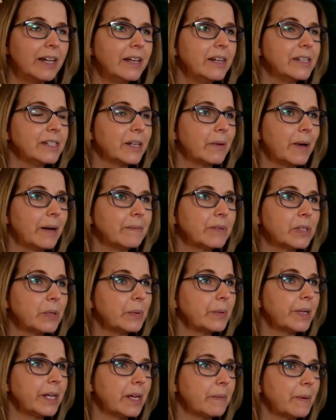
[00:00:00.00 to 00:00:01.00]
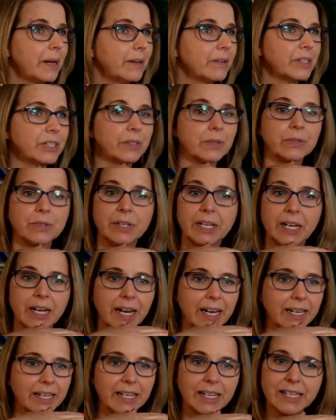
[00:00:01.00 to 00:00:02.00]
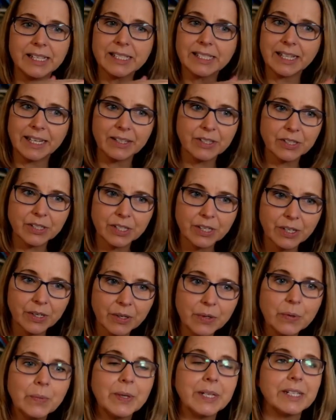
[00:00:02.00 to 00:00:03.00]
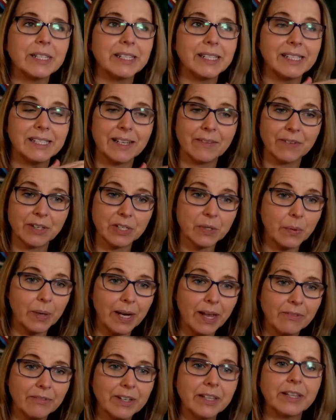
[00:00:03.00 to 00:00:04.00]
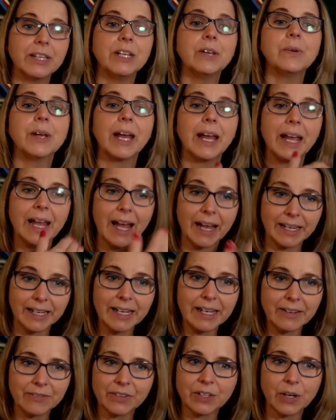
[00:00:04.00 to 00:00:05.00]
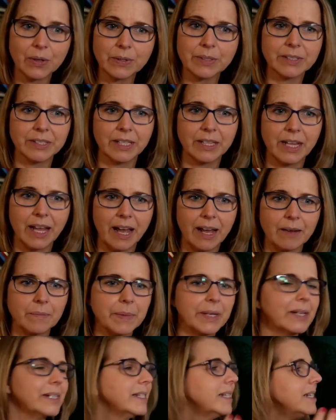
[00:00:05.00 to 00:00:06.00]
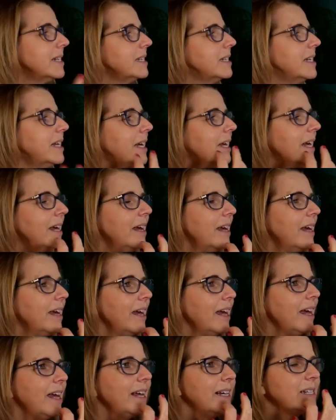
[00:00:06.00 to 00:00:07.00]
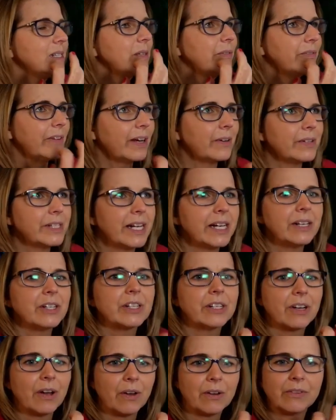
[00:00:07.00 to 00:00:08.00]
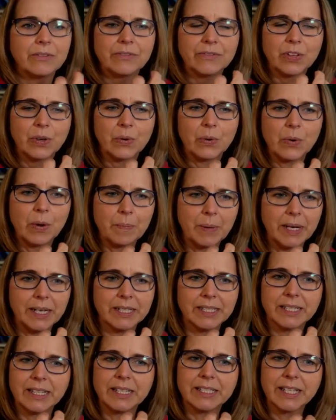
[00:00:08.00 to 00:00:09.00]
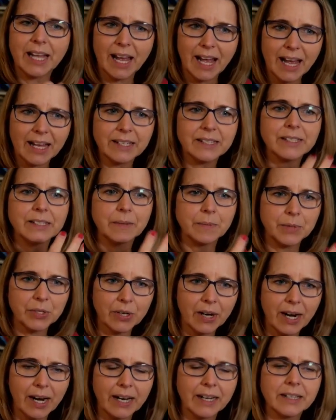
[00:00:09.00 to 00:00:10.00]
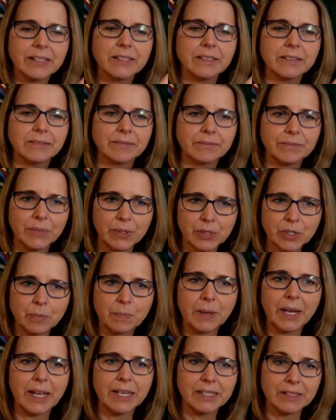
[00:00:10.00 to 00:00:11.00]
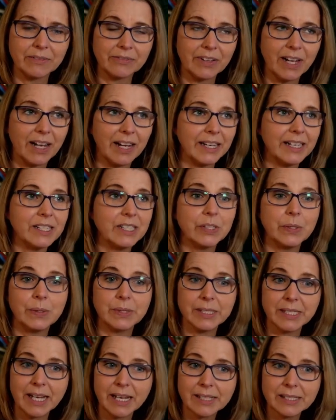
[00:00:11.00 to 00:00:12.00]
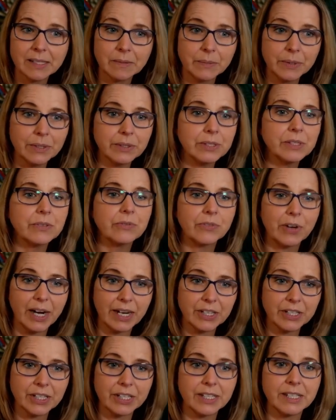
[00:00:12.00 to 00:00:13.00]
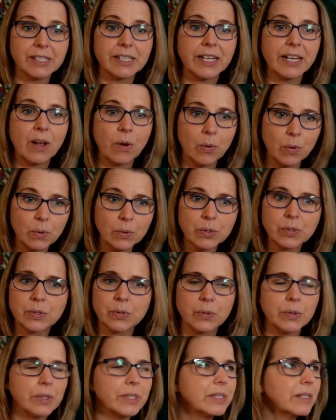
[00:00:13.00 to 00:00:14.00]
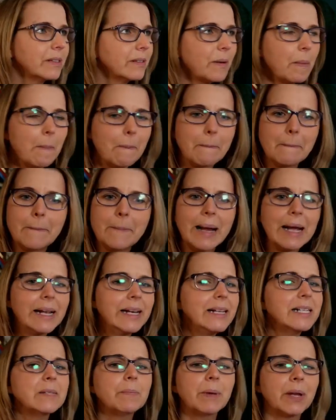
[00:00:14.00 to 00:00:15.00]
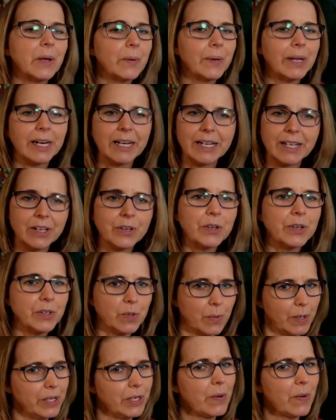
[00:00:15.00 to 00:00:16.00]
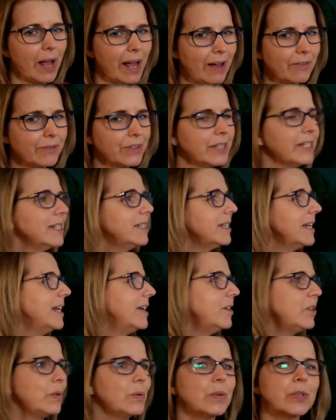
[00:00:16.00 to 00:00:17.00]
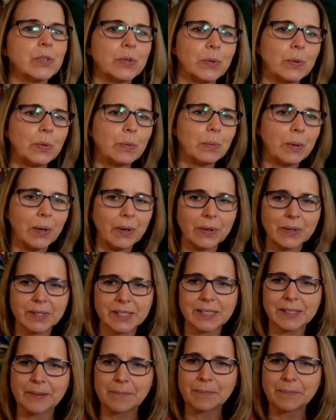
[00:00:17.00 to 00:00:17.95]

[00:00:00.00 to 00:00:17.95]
So I'm talking about children in Key Stage 2, which is 7 to 11 in the UK, and even older than that, because it's the foundation of your ability to add, subtract, multiply, divide, use decimals, fractions, and all sorts. Mind-blowingly good when you have this in your toolbox.